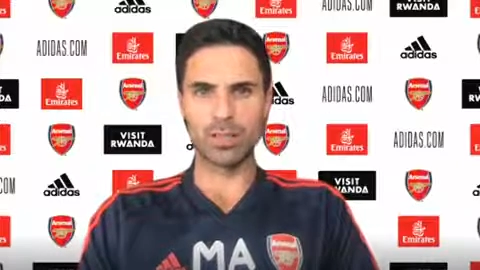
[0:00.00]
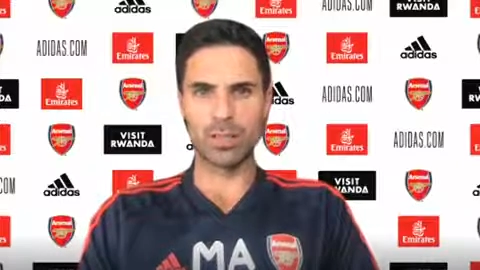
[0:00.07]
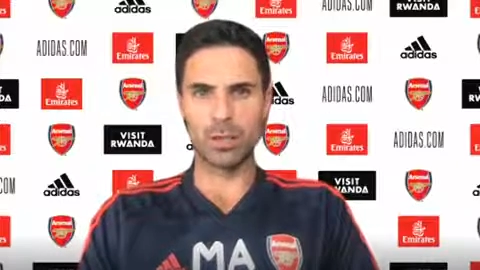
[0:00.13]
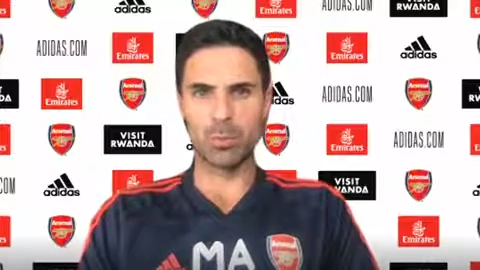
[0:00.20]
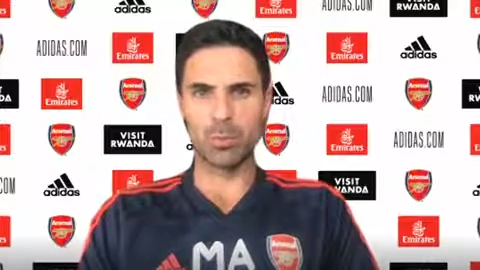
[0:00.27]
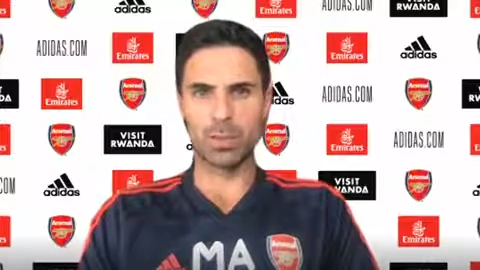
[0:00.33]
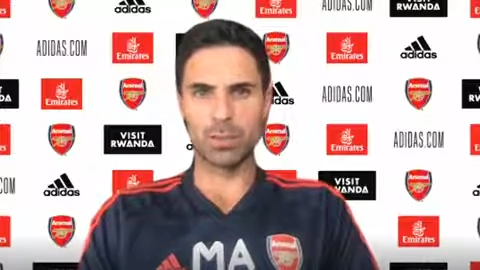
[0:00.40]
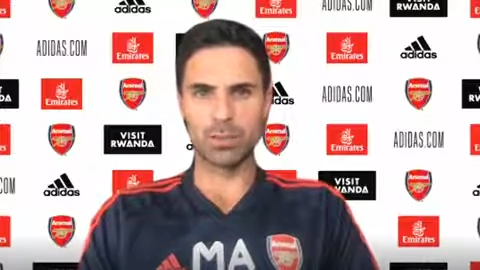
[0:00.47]
and
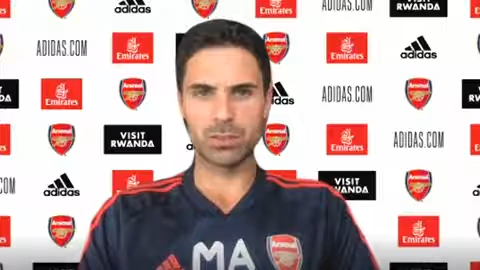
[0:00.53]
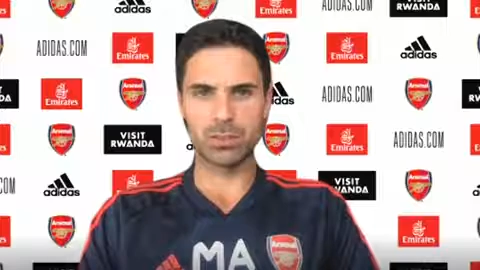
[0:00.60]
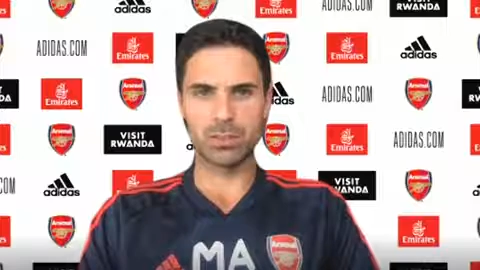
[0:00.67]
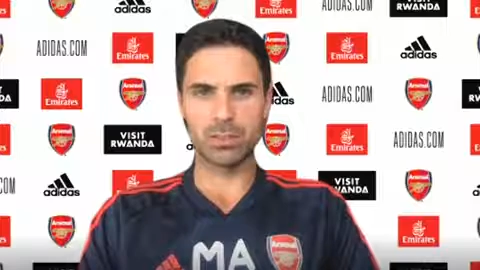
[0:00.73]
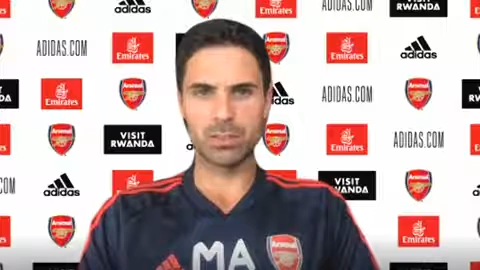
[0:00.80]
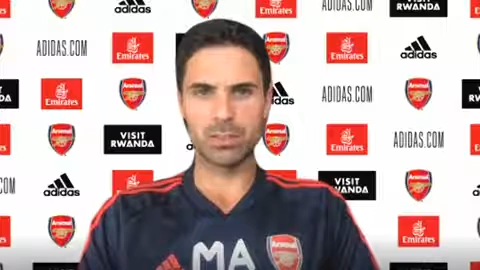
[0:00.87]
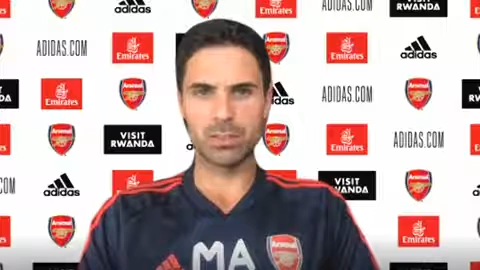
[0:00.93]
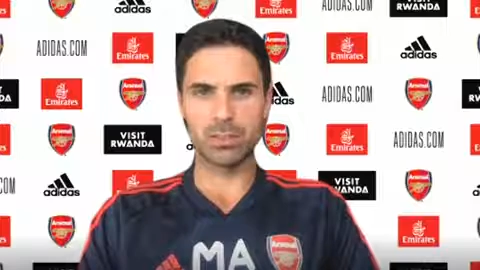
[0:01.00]
how passionate
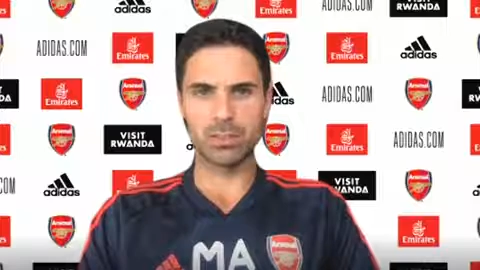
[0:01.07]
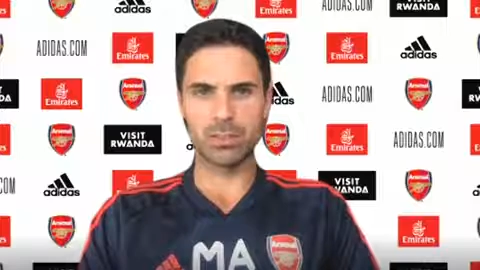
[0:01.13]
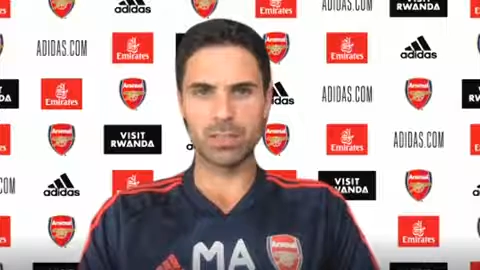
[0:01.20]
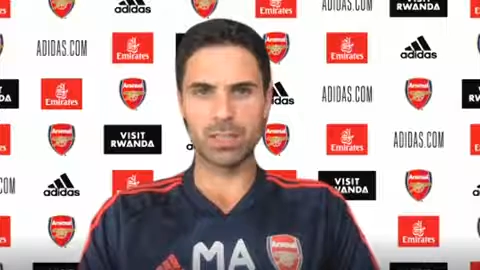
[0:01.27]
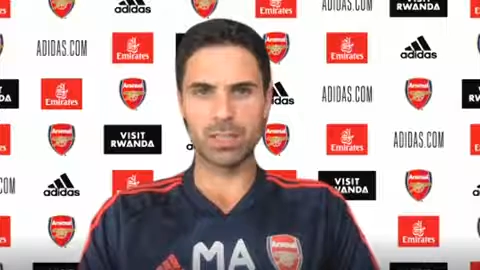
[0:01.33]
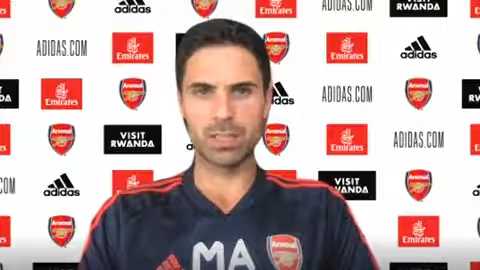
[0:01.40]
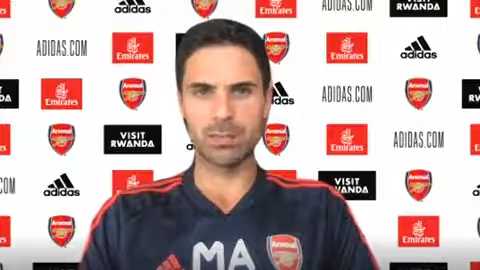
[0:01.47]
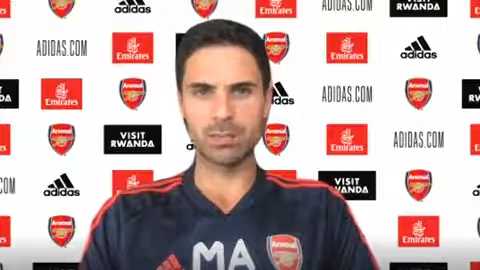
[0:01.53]
the
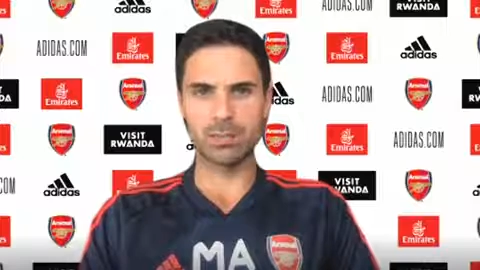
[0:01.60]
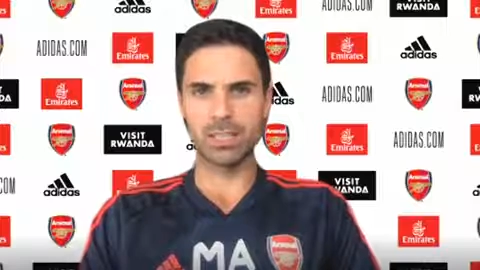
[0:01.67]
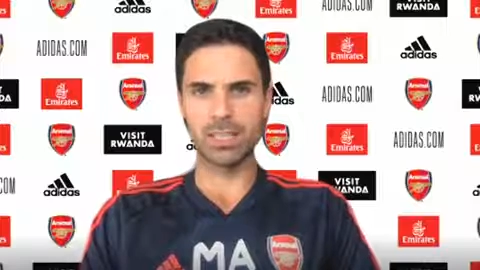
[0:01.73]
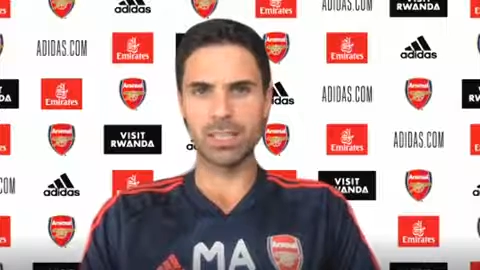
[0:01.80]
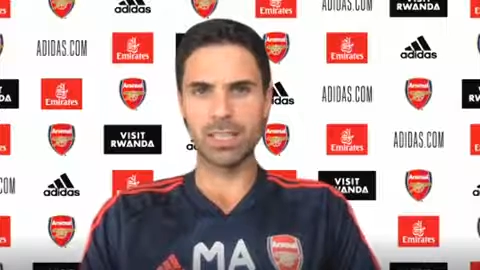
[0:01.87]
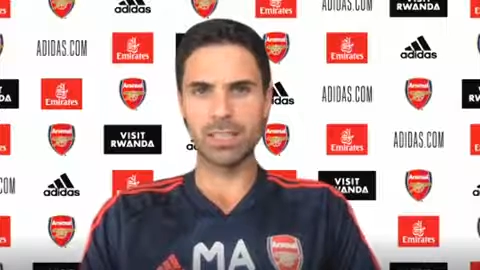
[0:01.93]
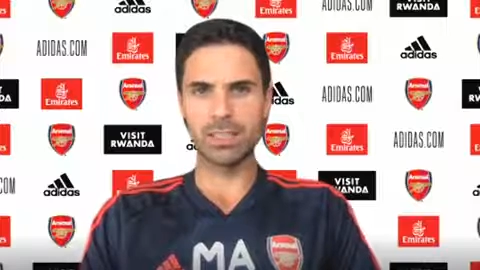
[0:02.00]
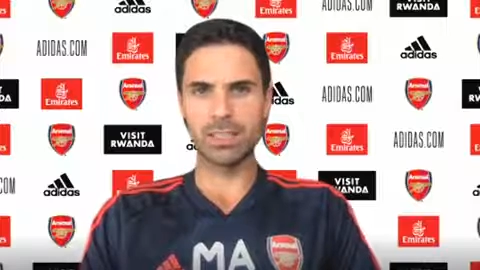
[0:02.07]
crowds are
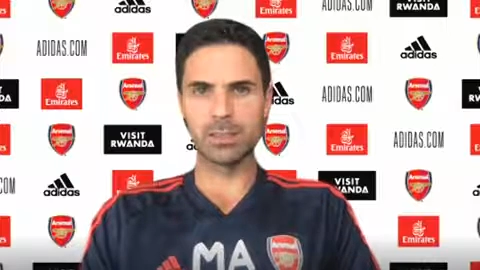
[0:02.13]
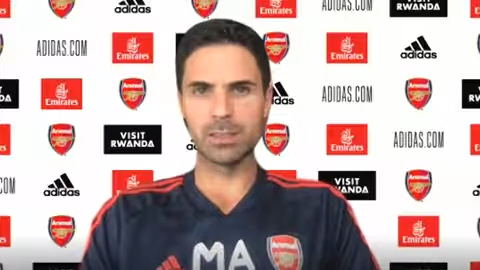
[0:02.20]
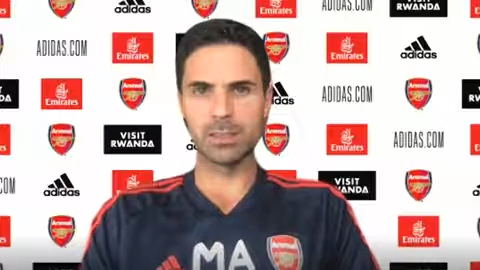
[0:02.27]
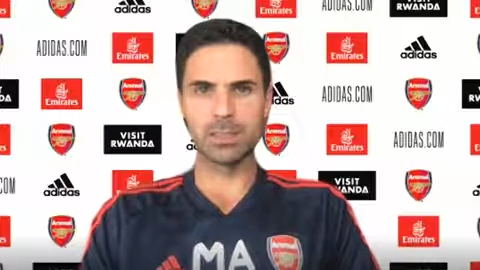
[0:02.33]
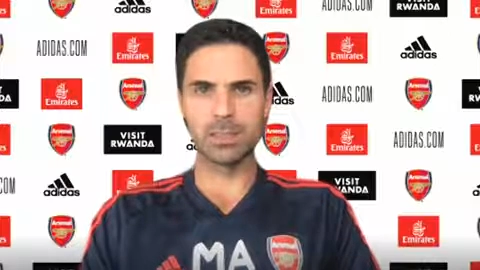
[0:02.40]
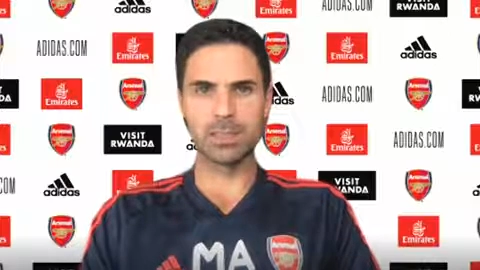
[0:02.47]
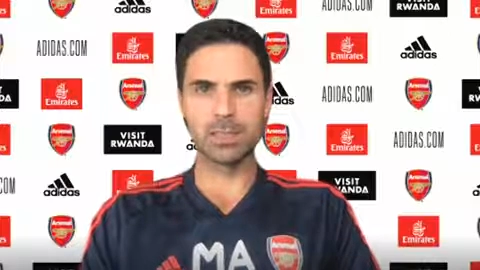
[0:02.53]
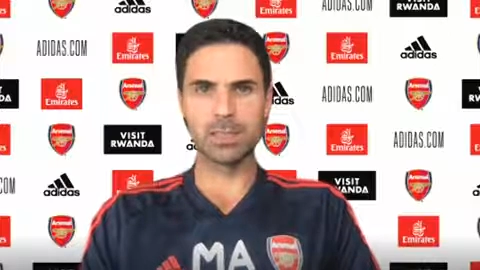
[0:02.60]
in England.
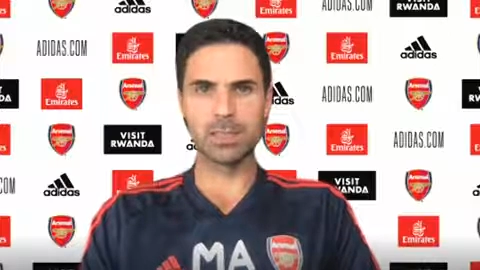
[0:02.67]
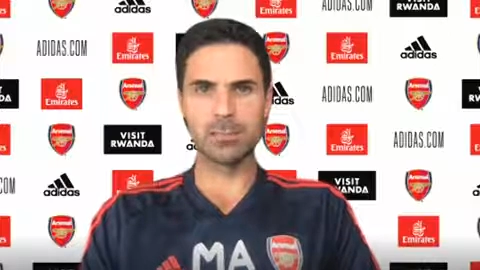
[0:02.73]
But